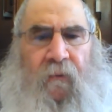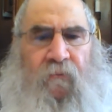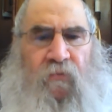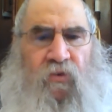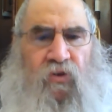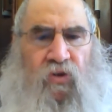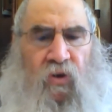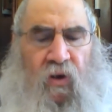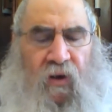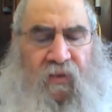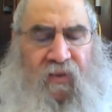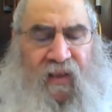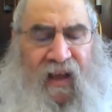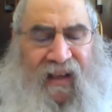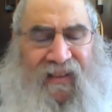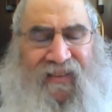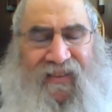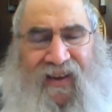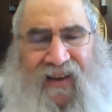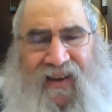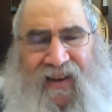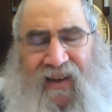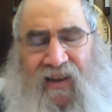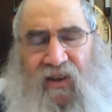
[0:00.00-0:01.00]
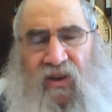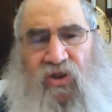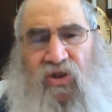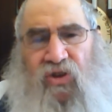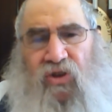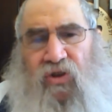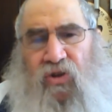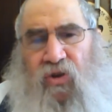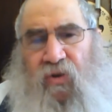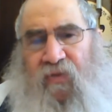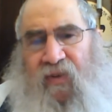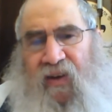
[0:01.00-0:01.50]
So on that, the chiddush
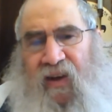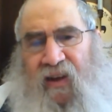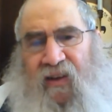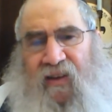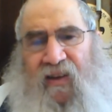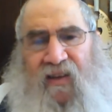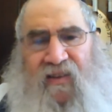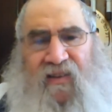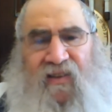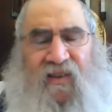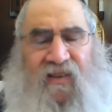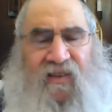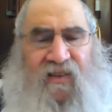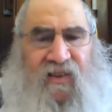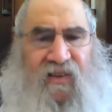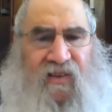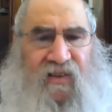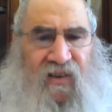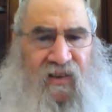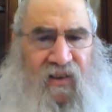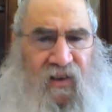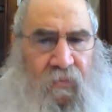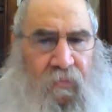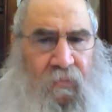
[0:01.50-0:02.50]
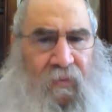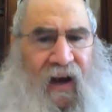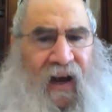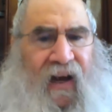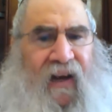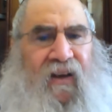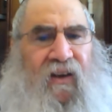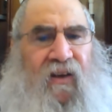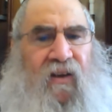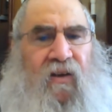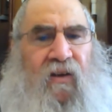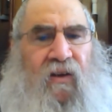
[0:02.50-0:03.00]
is over here, that since it's
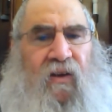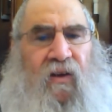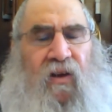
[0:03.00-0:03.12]
demai,